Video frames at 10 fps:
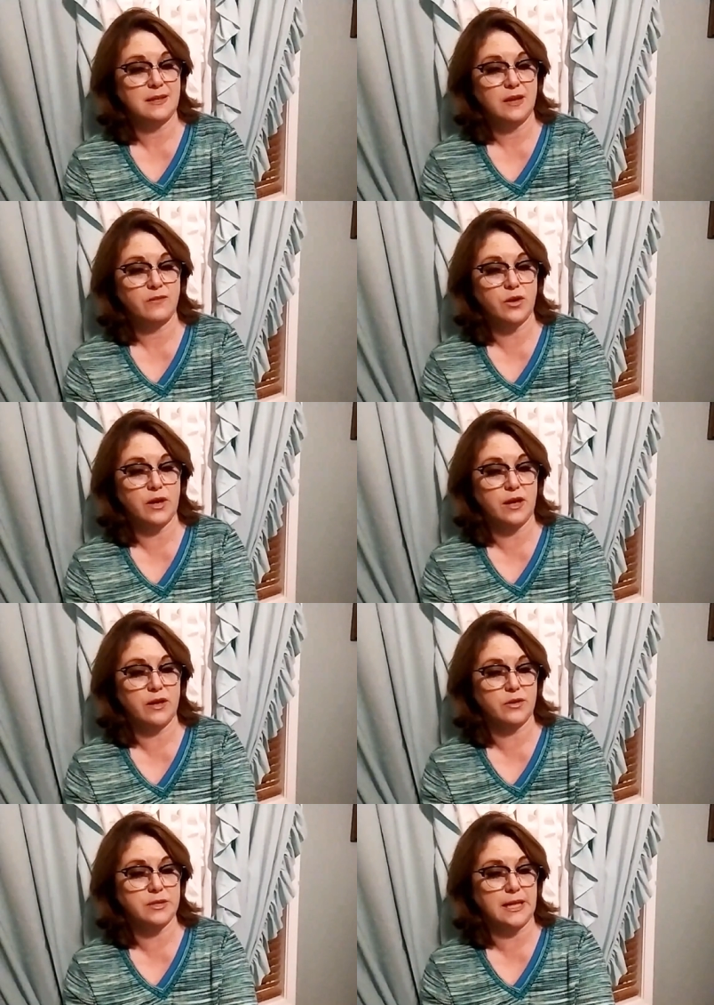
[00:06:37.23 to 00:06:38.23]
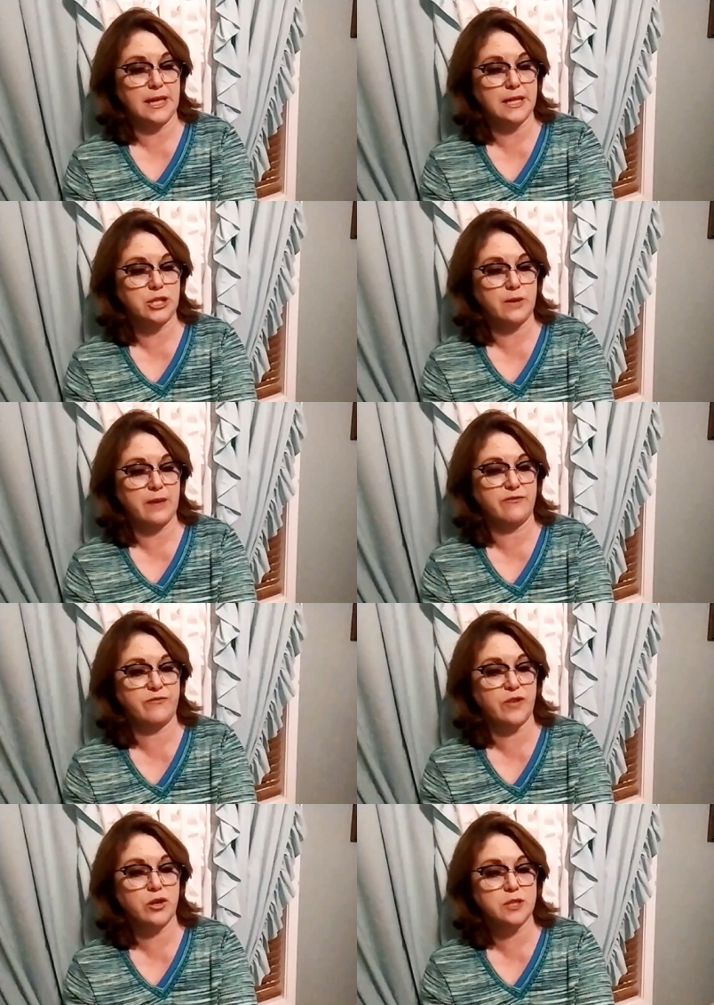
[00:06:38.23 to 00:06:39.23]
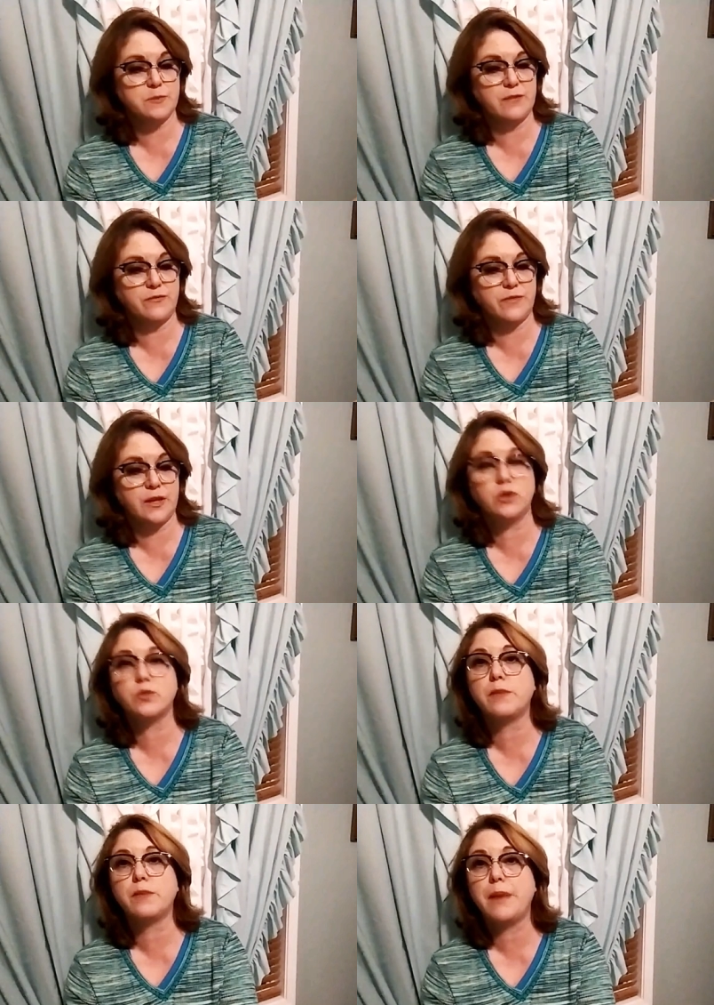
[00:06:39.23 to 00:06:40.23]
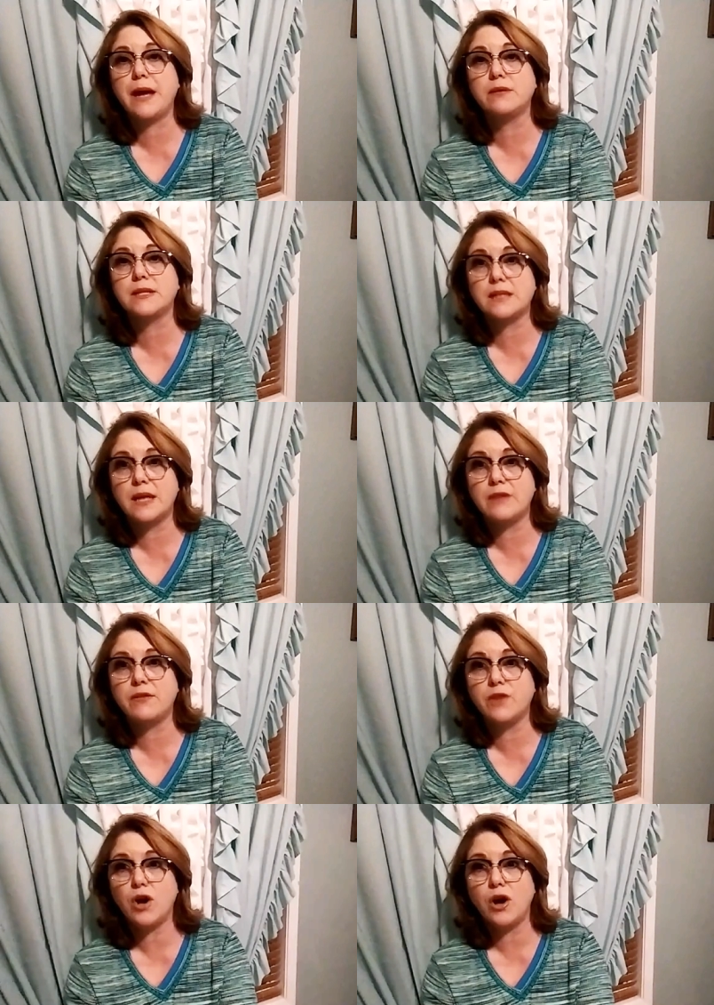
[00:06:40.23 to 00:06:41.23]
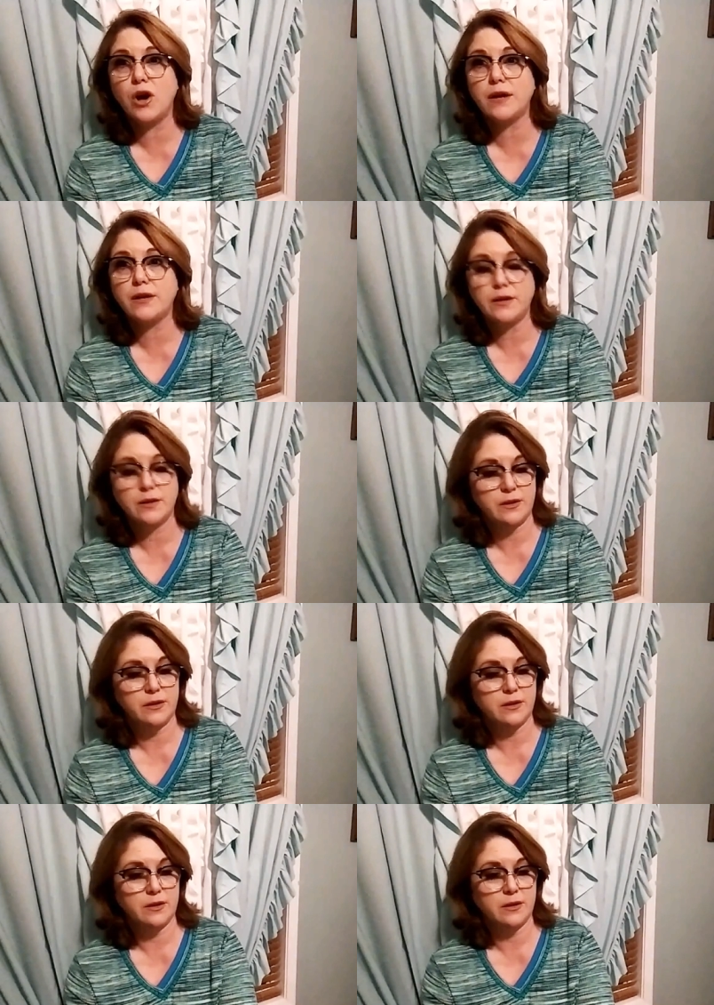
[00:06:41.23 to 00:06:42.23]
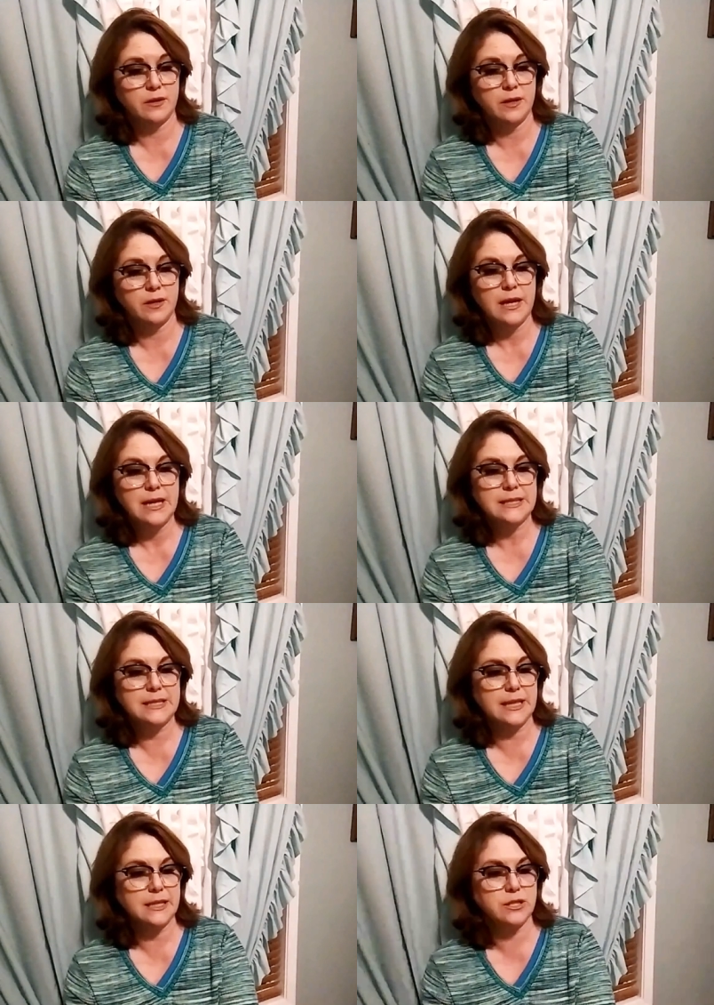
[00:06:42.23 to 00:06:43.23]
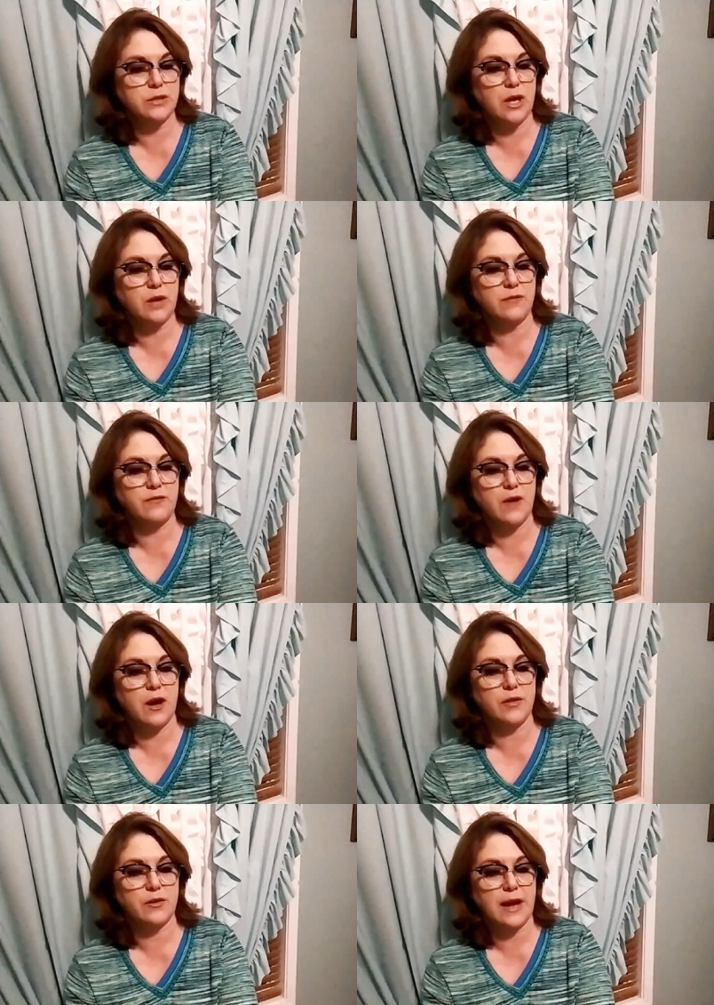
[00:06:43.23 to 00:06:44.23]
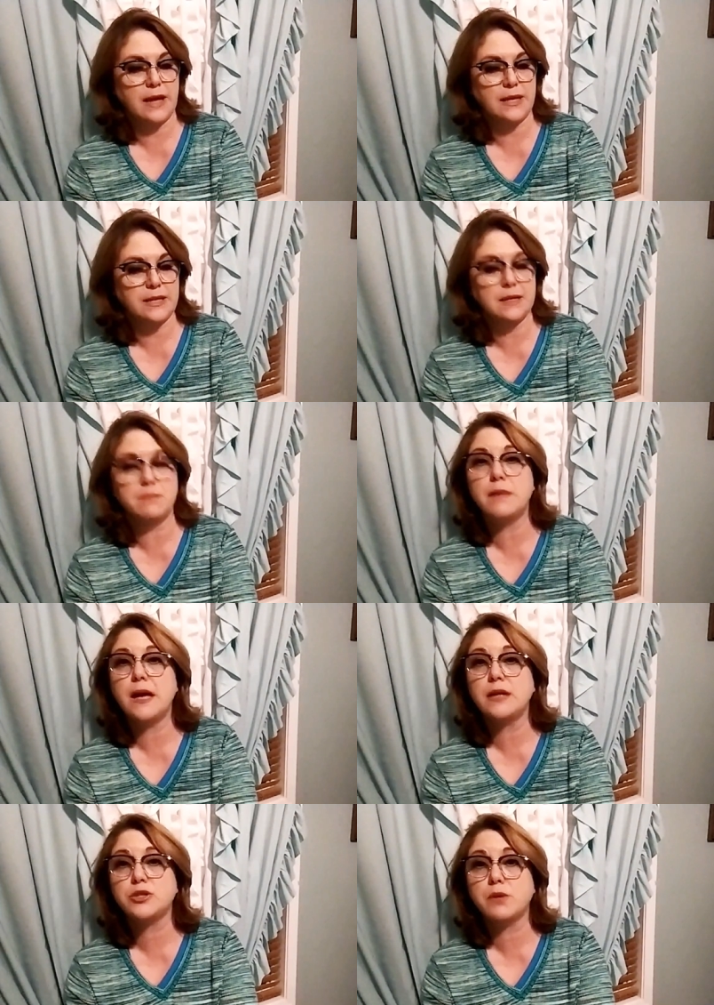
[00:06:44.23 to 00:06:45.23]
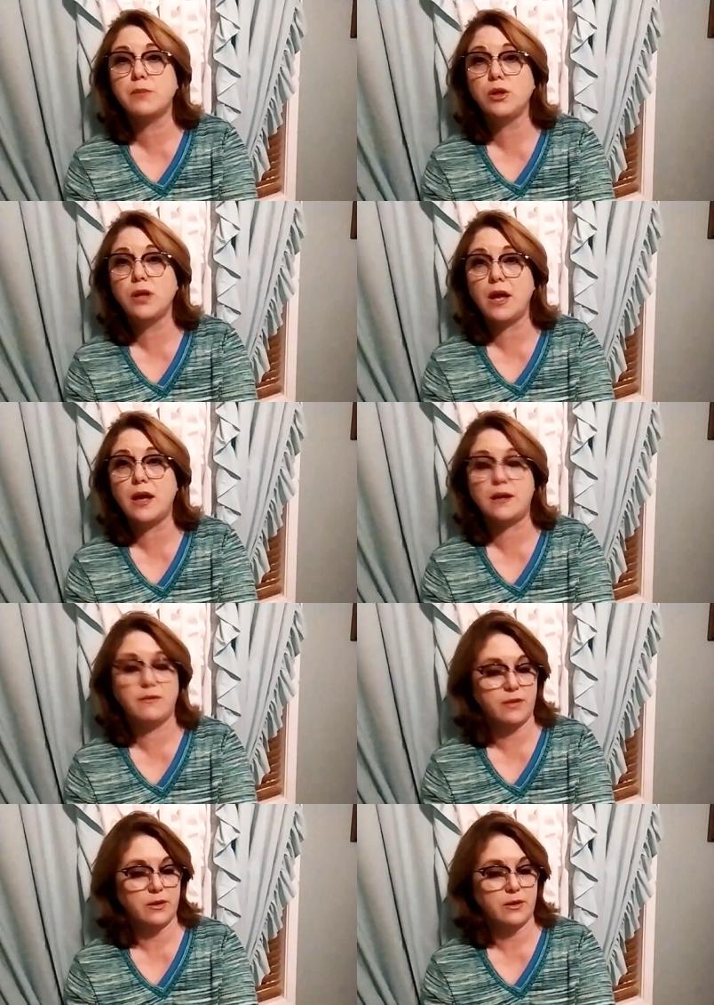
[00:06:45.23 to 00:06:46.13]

for others unless you have first been filled with the boundless love of God. Seek to know the Father and his immeasurable love,